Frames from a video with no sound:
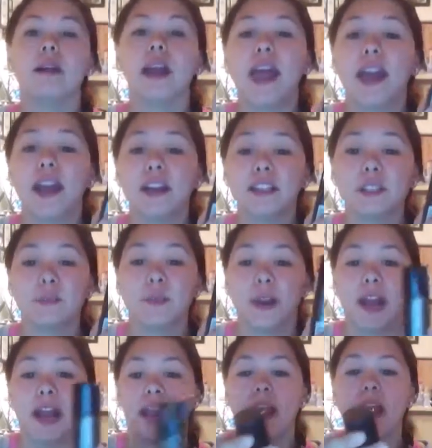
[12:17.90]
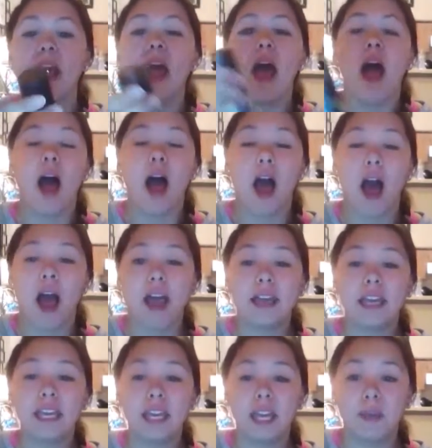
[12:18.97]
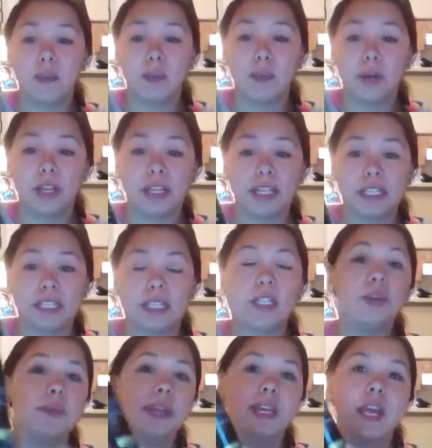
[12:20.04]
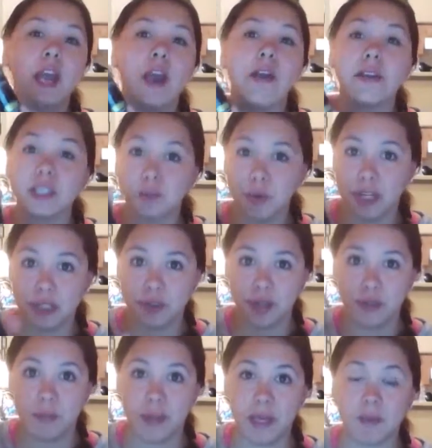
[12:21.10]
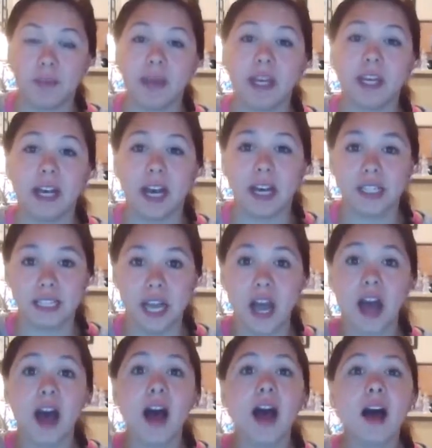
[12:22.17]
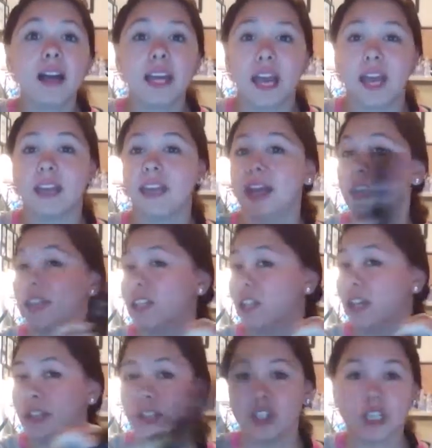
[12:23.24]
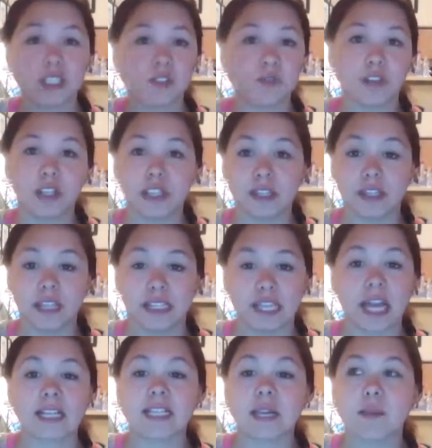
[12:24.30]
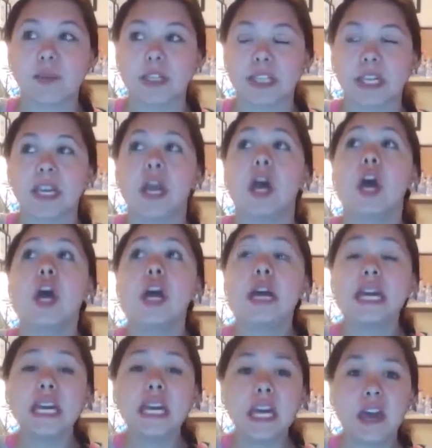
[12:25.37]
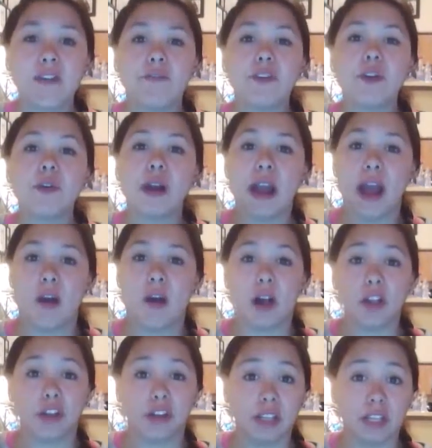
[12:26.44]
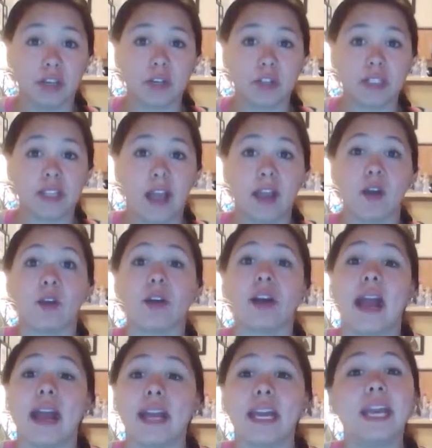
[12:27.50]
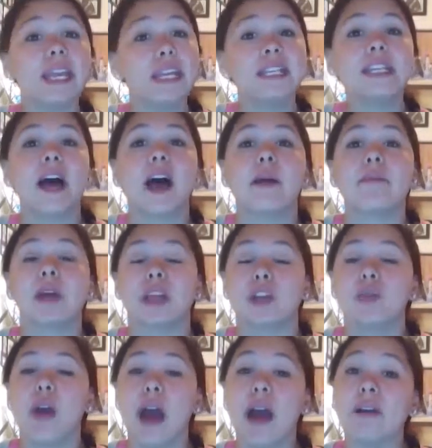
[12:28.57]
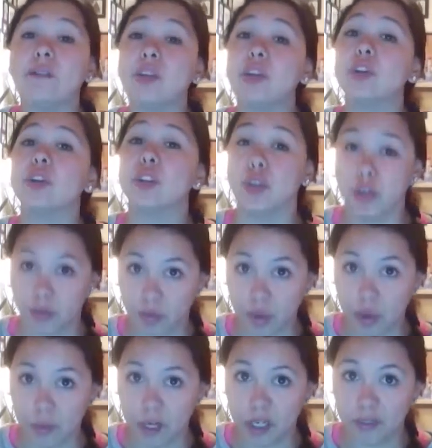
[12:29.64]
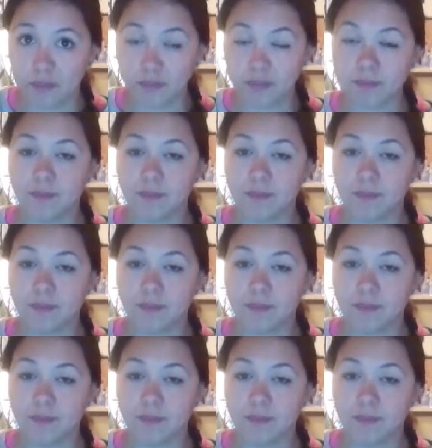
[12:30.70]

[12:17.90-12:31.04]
Hairspray. I keep one of these little mini hairsprays with me because, again, and it's just for the exact same reason, if you are out on your clinical site or at any time that you have your uniform on,